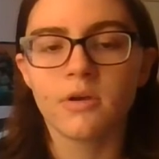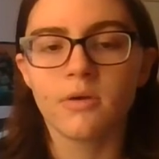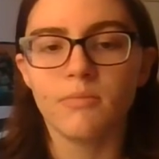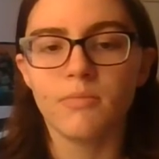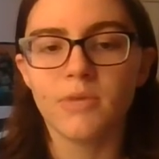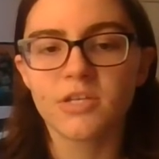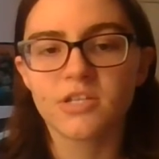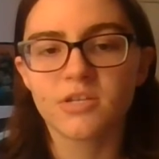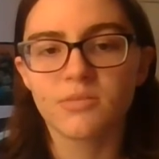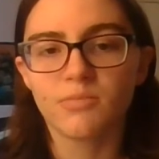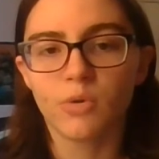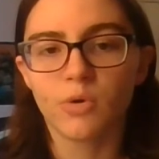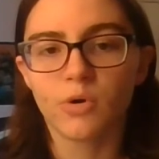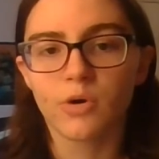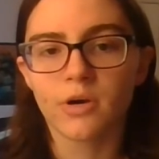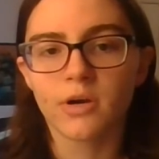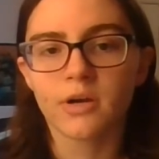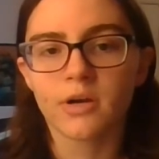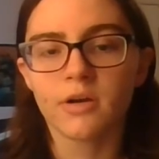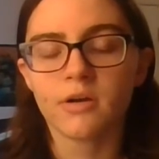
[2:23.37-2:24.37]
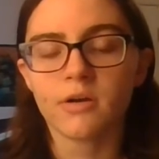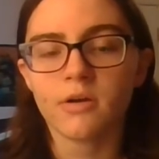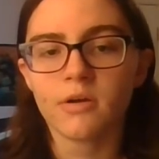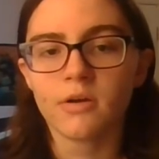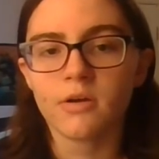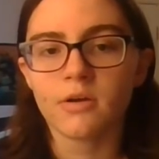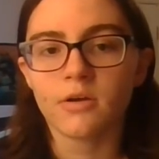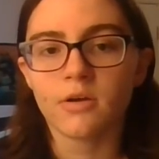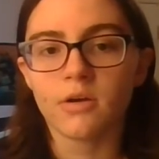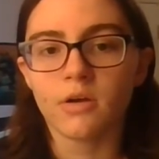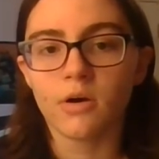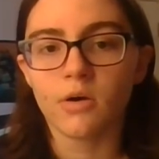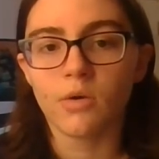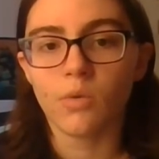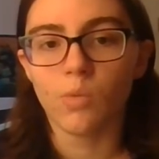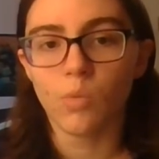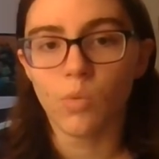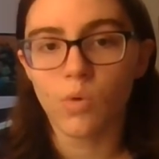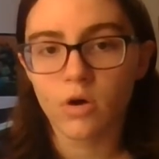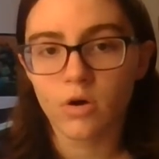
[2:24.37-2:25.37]
Mistborn,
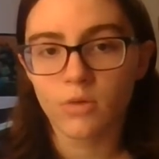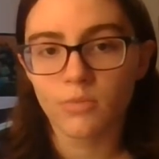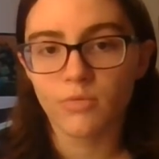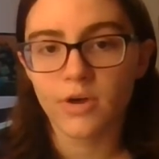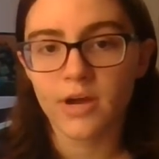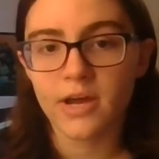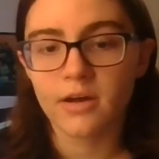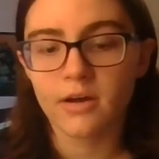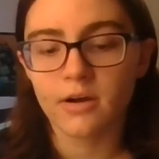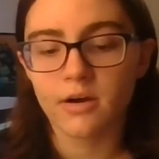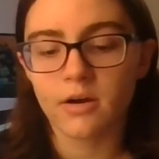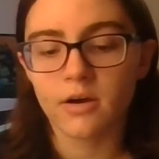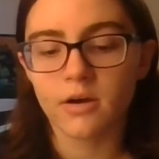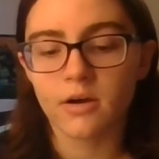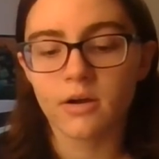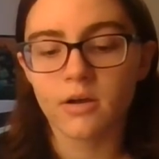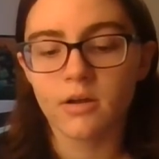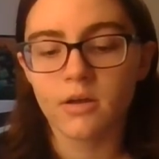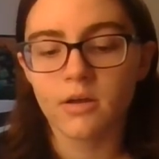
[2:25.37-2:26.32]
Warbreaker,